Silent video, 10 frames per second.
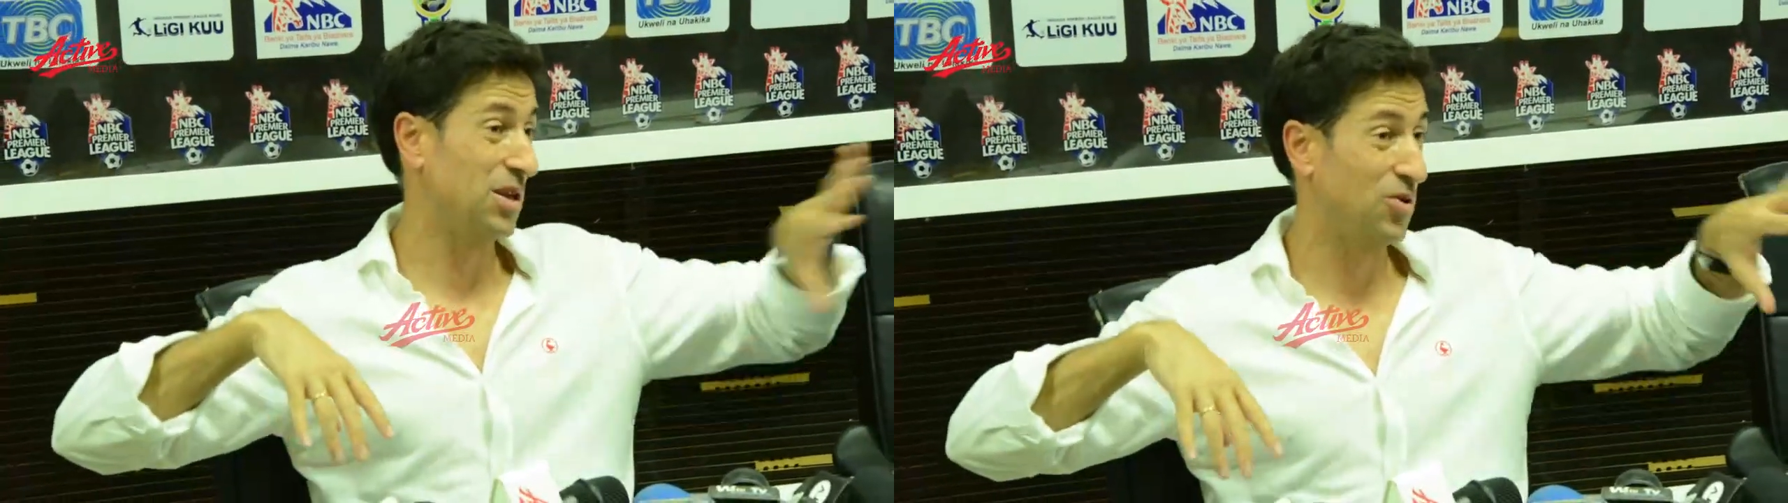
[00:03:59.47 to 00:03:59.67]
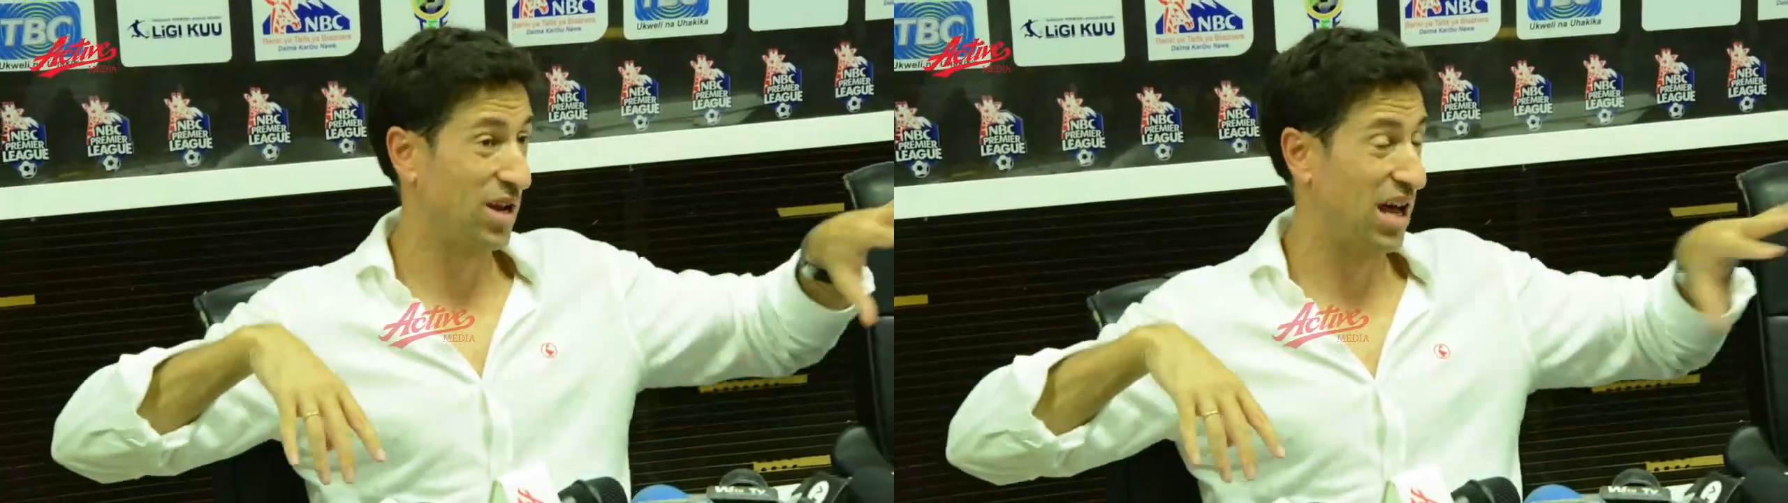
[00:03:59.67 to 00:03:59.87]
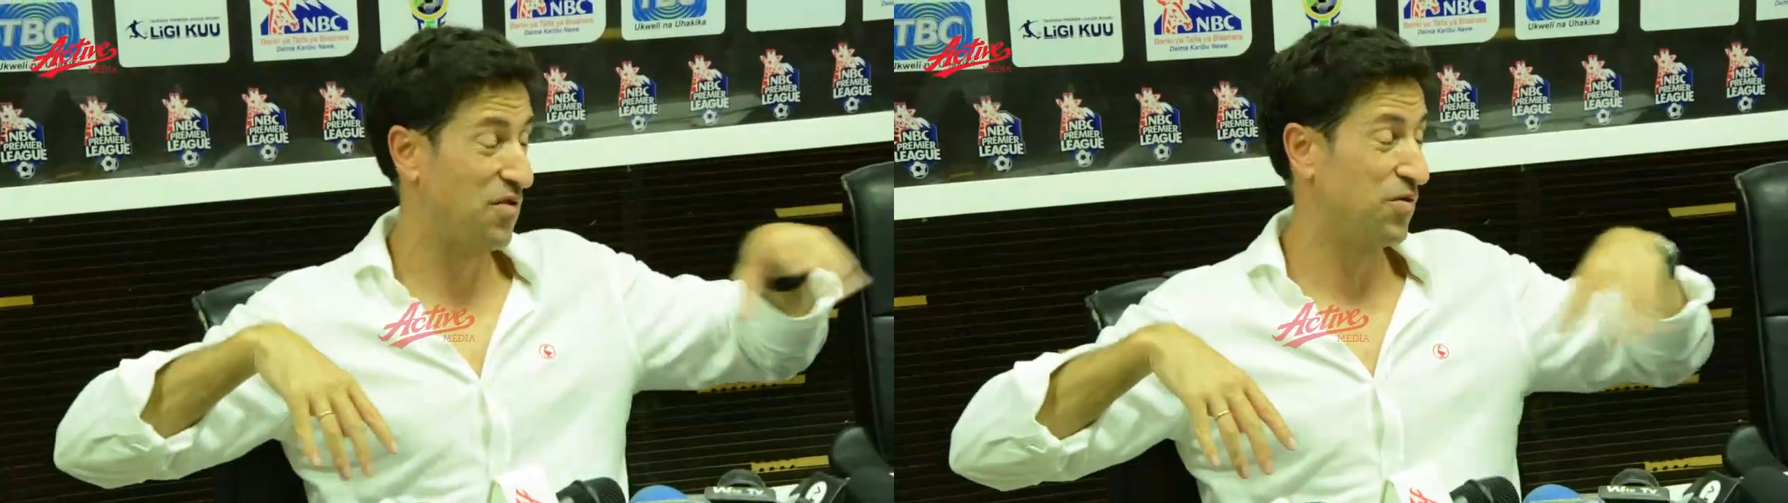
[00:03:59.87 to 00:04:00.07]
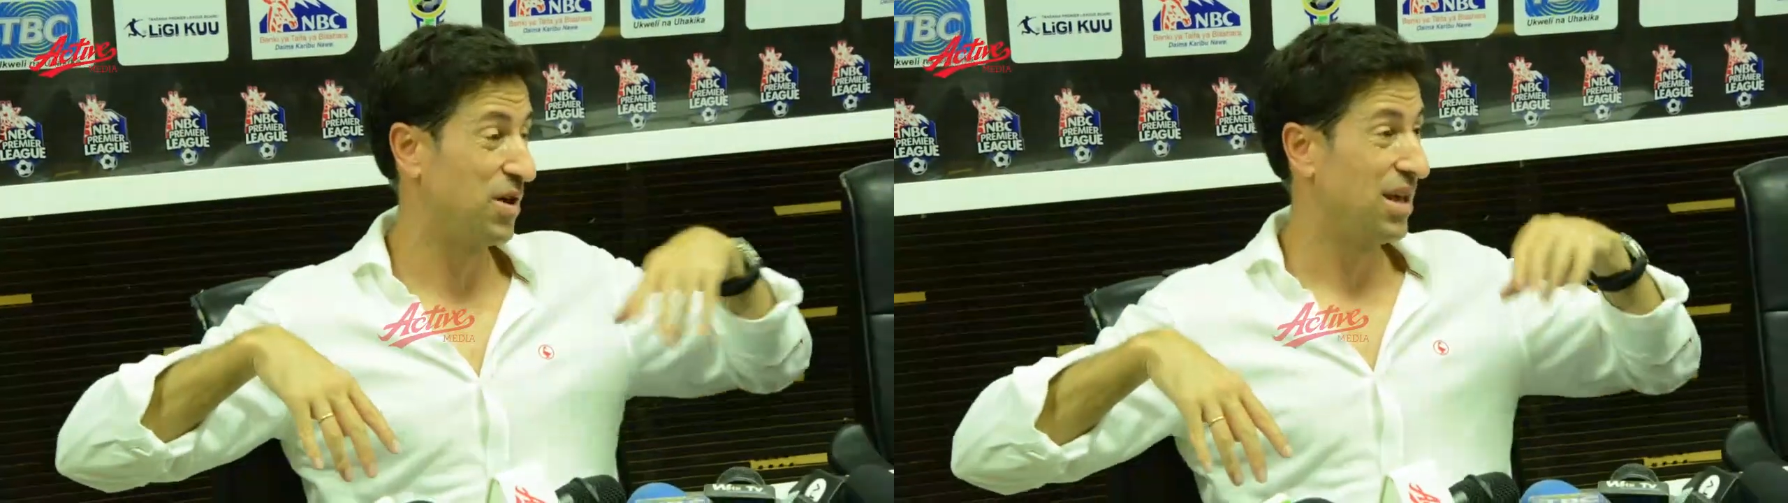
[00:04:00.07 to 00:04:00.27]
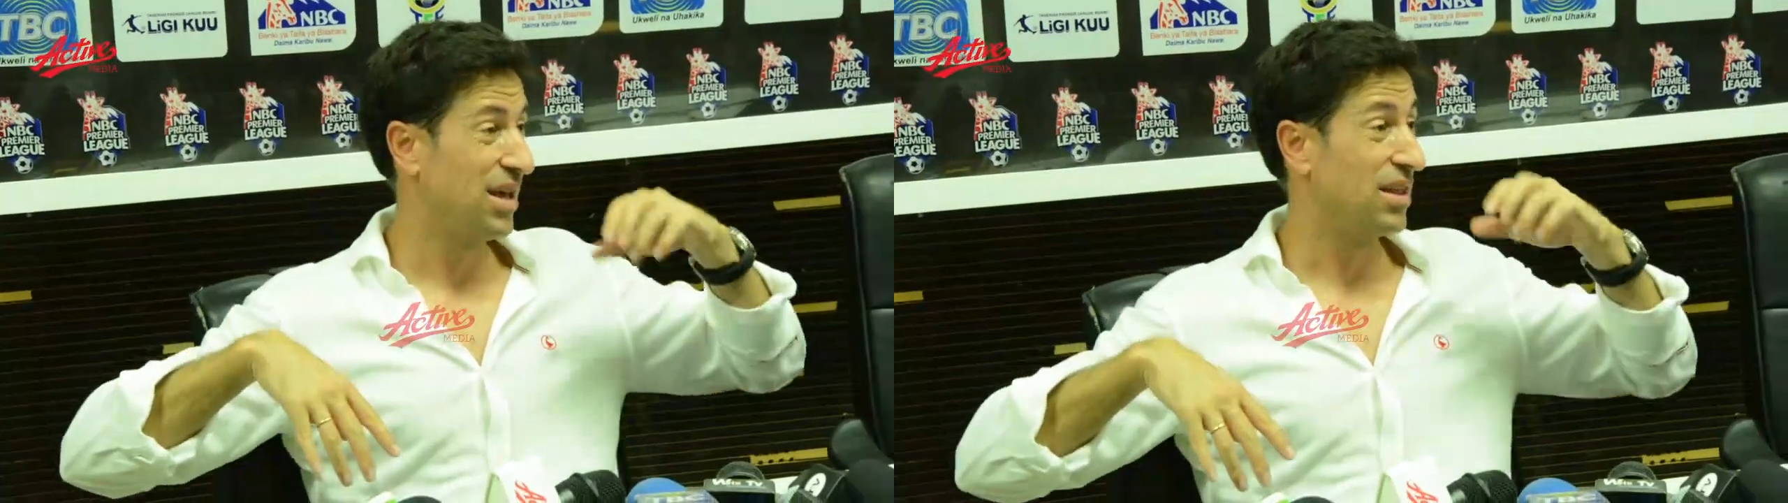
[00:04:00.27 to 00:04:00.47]
the other half
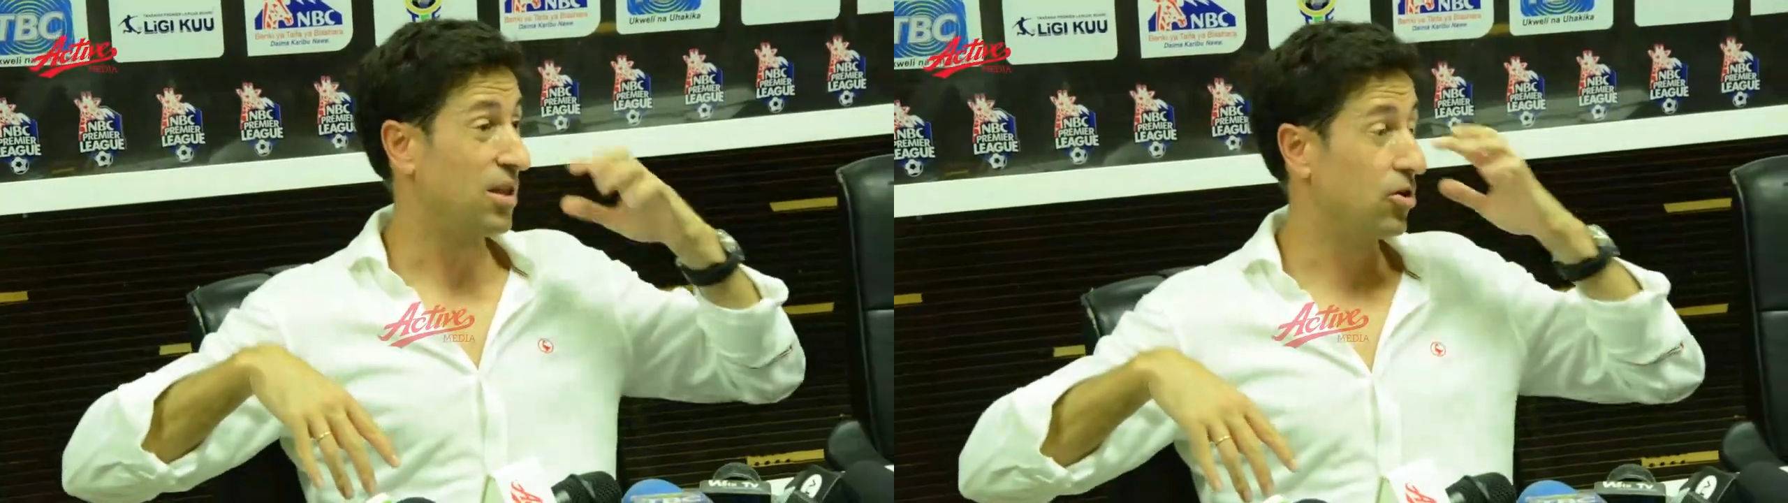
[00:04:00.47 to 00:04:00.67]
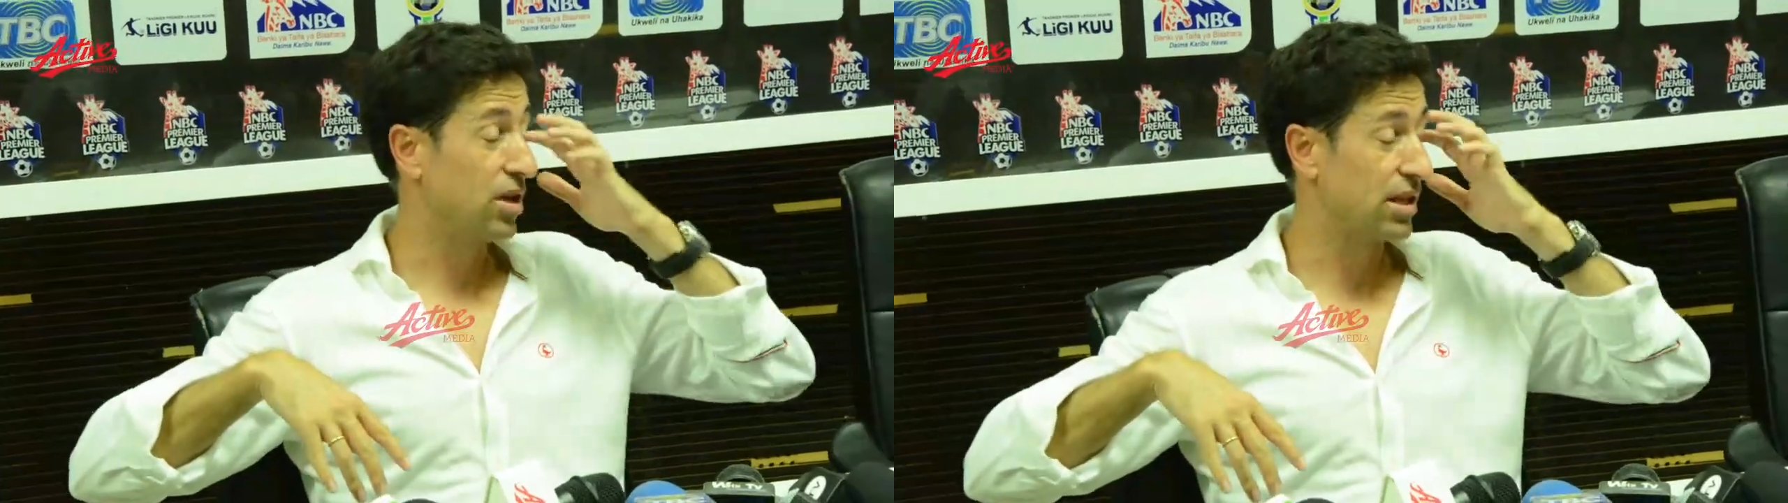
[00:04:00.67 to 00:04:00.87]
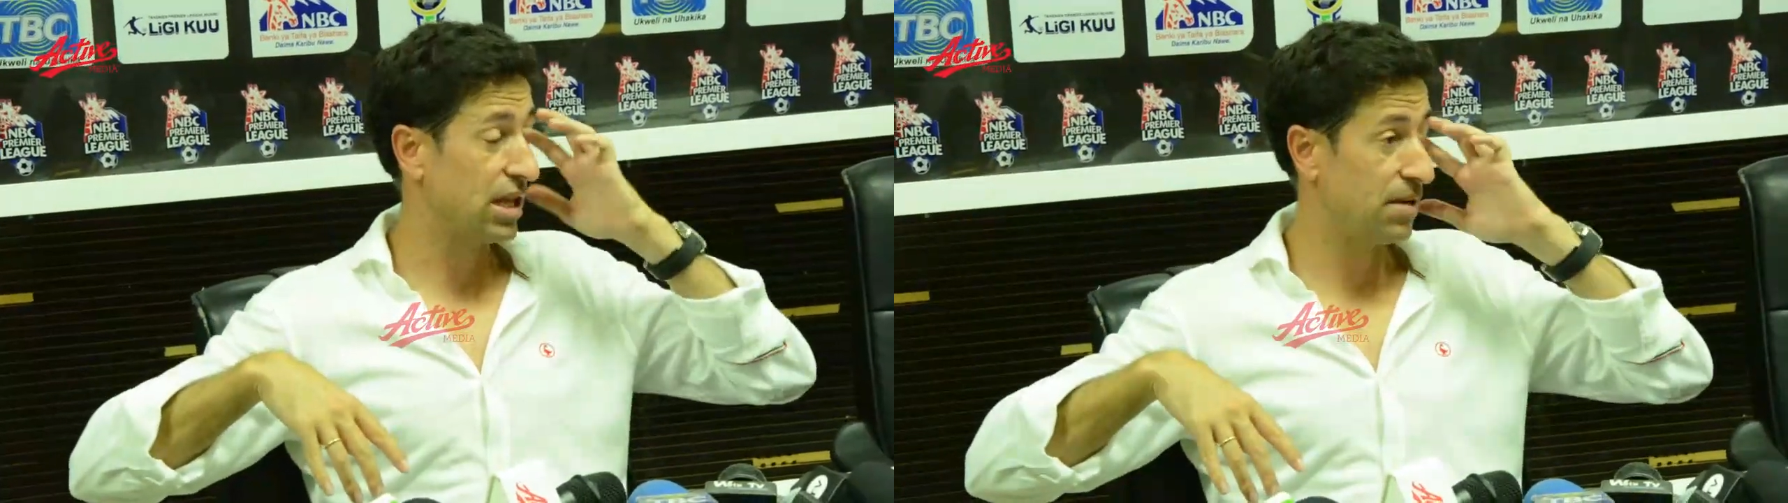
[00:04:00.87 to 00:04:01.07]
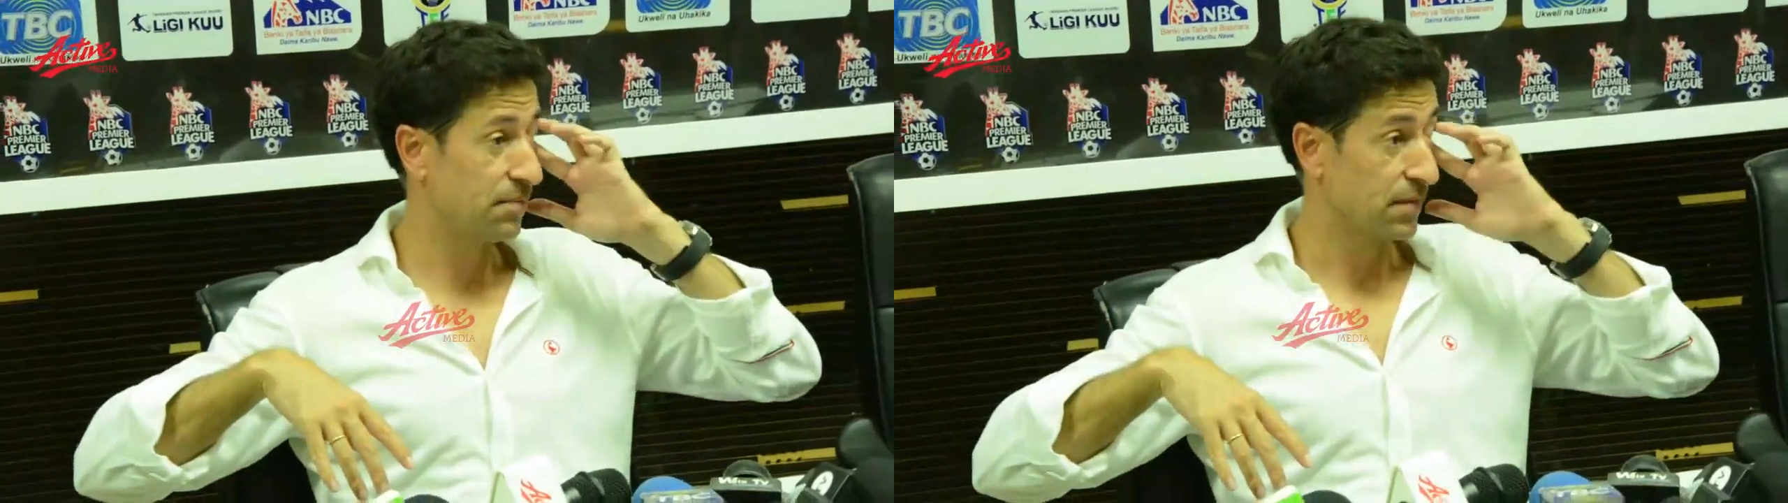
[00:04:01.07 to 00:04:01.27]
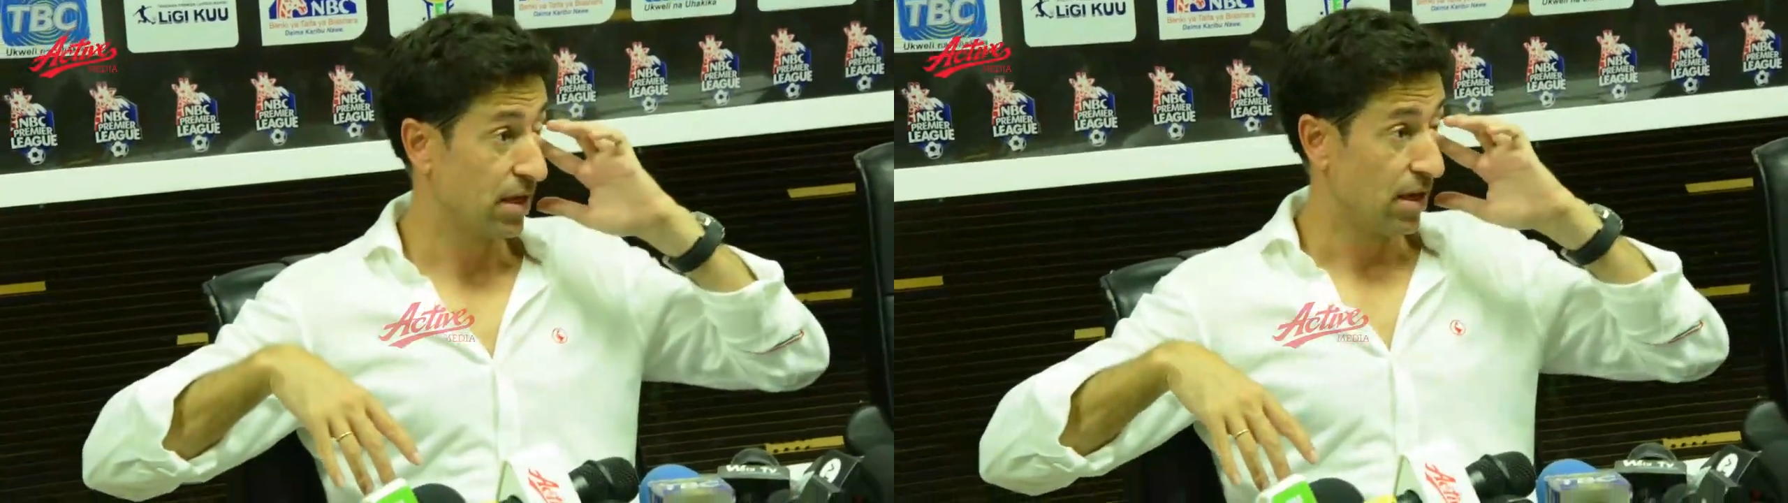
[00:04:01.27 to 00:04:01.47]
the other team.